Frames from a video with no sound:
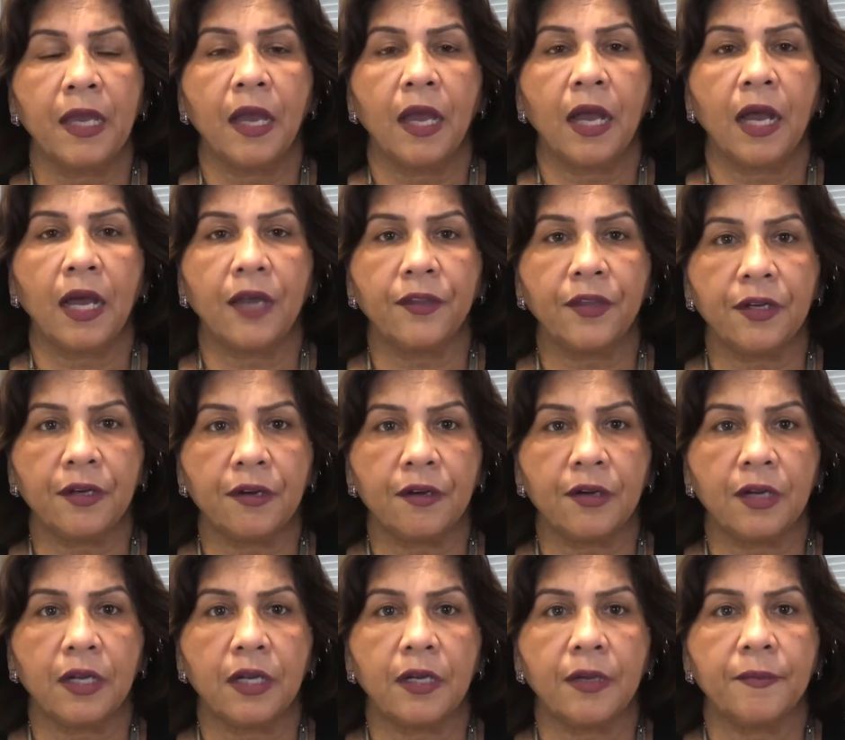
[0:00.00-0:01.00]

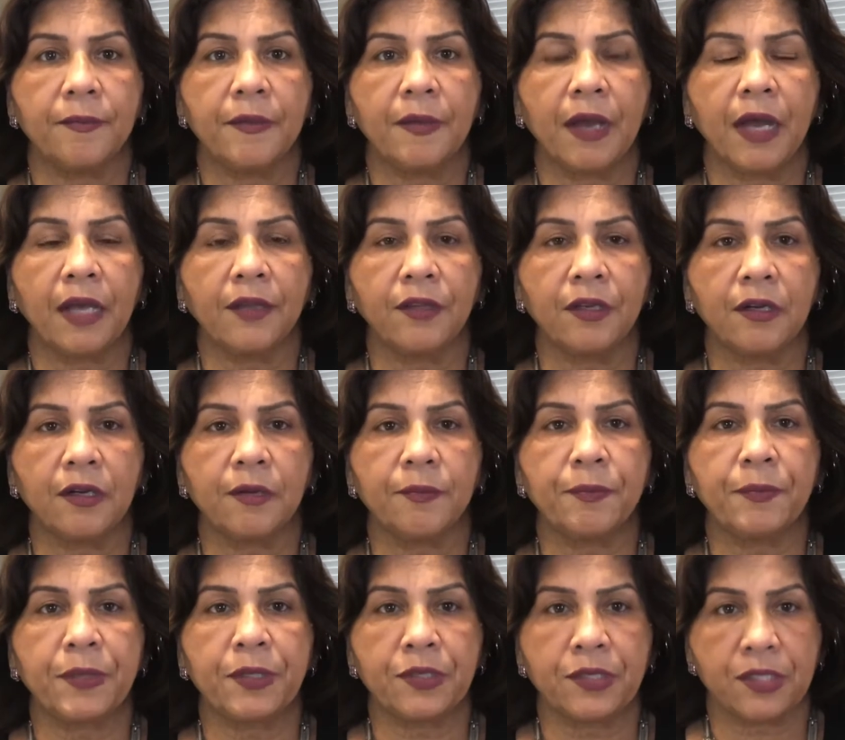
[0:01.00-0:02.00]
other
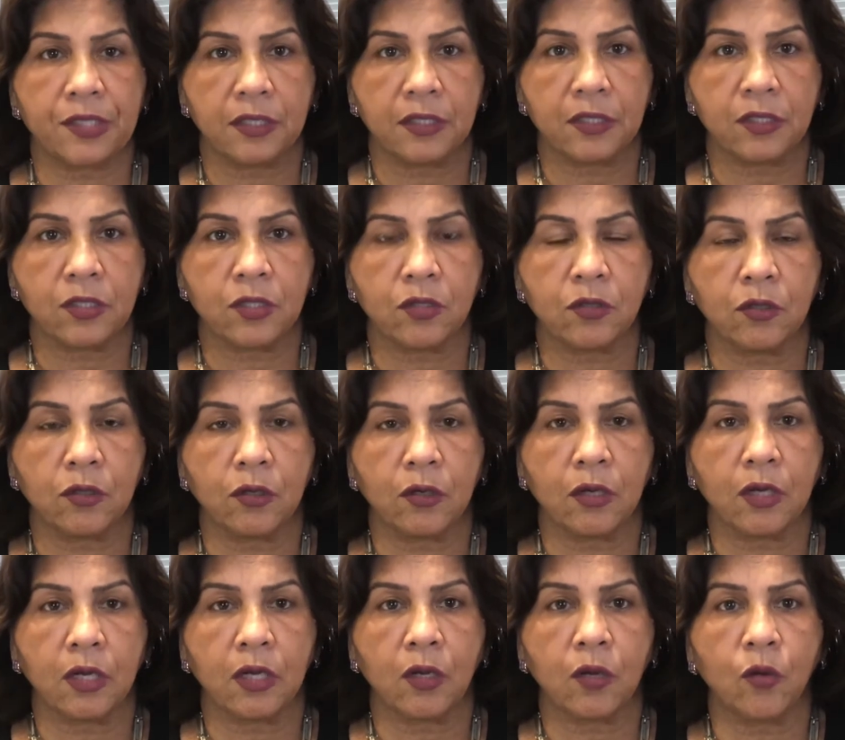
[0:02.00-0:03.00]
persons
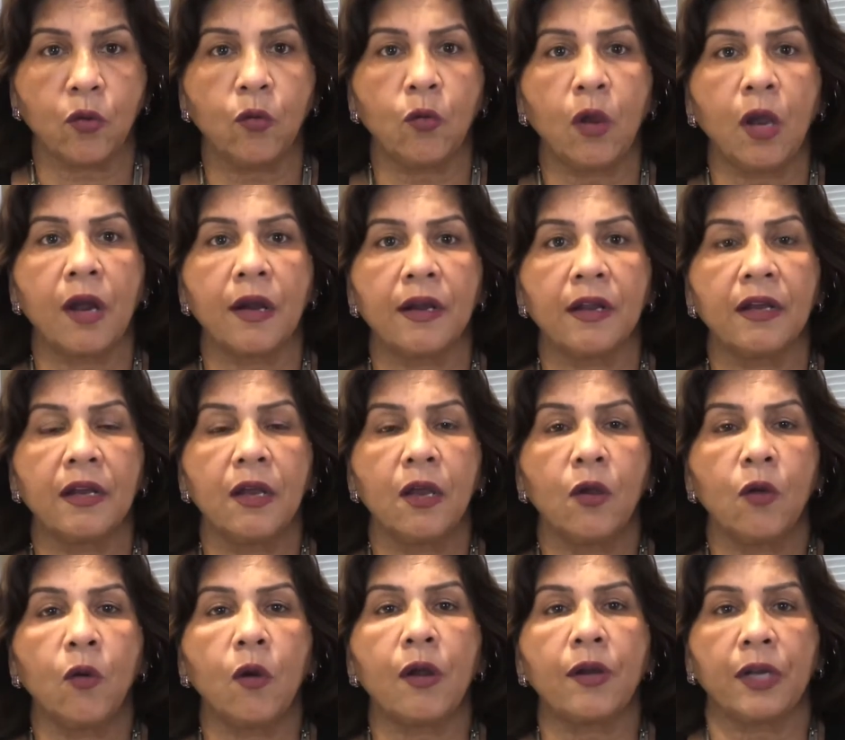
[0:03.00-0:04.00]
who are
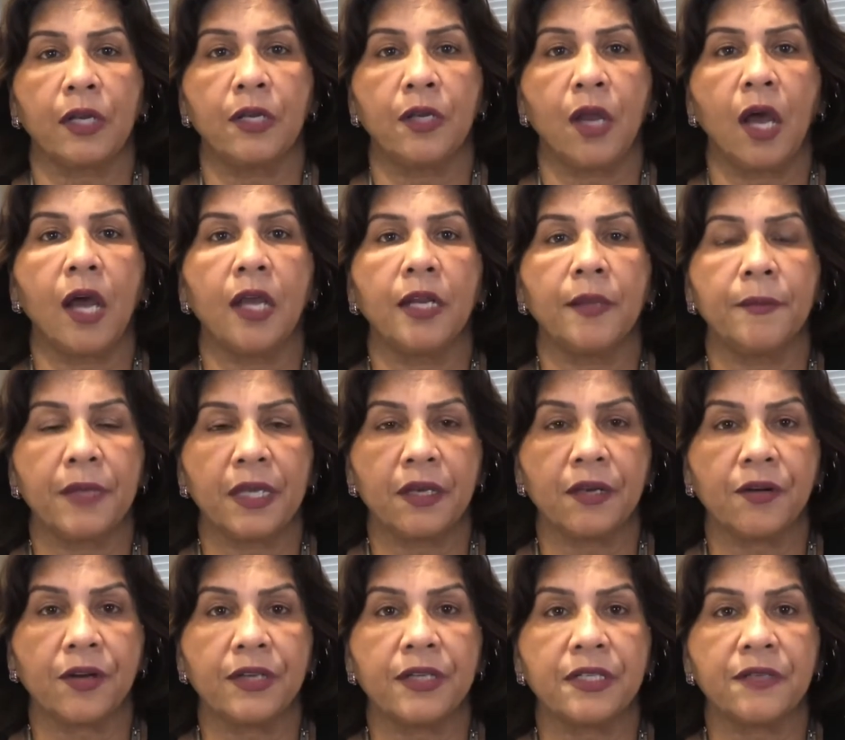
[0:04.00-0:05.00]
on
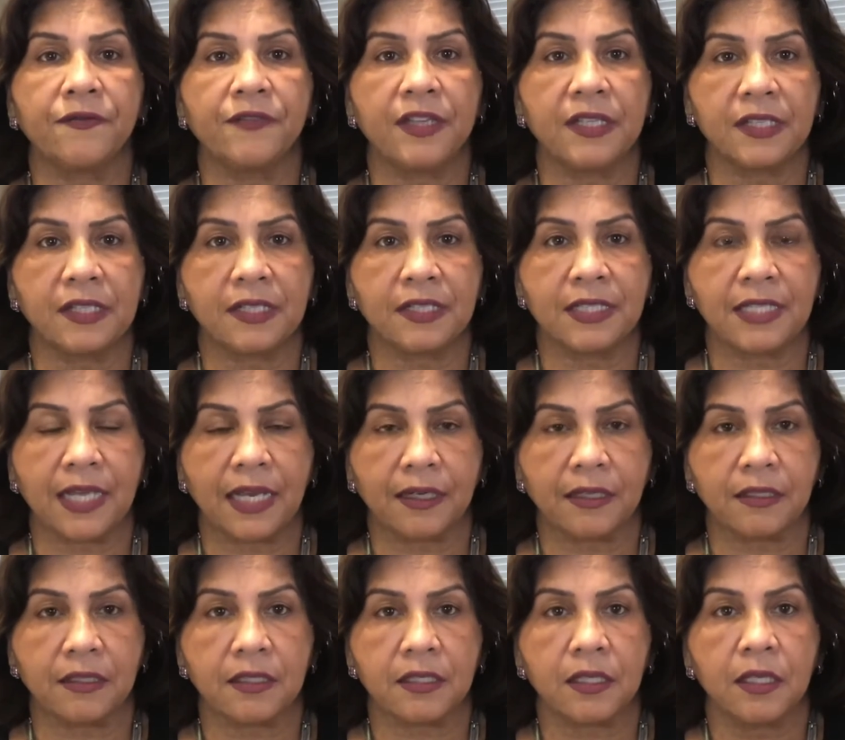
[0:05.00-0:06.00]
non-immigrant visa
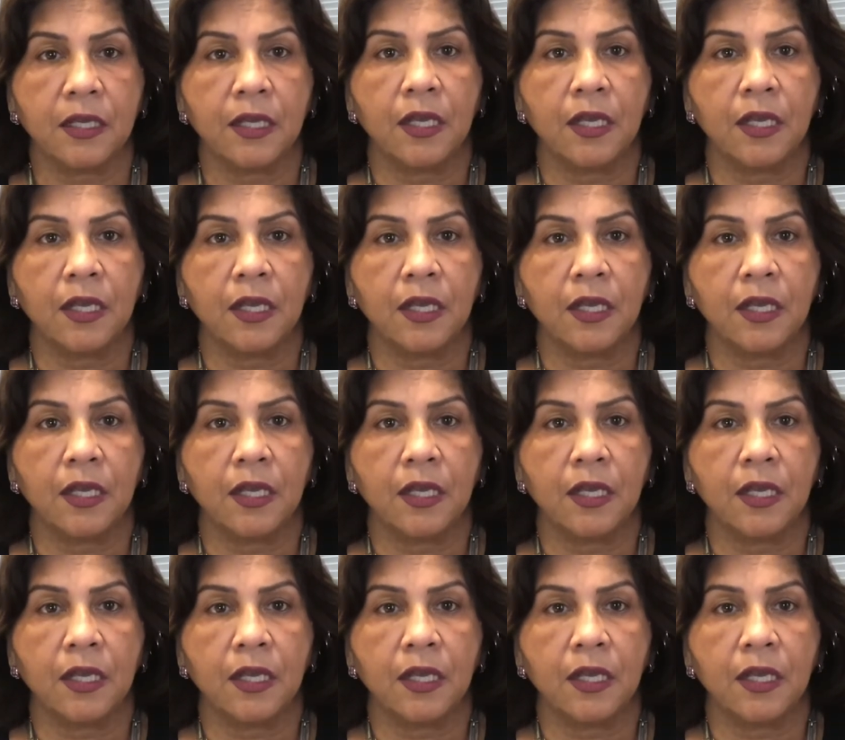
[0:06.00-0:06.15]
status?